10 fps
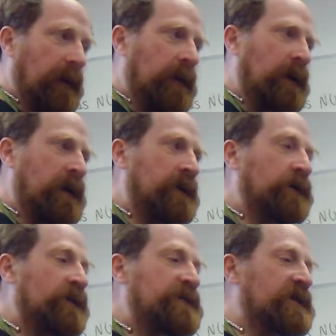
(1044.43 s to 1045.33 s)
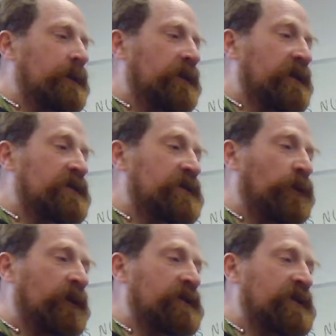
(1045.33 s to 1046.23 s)
An increasing number of
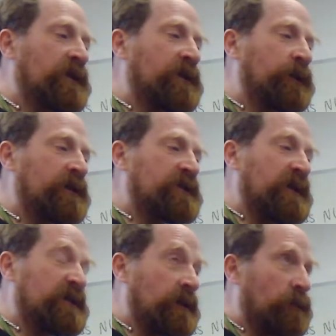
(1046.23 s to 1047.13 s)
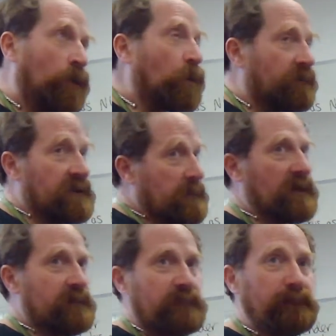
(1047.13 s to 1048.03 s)
historians argue it's all of the above.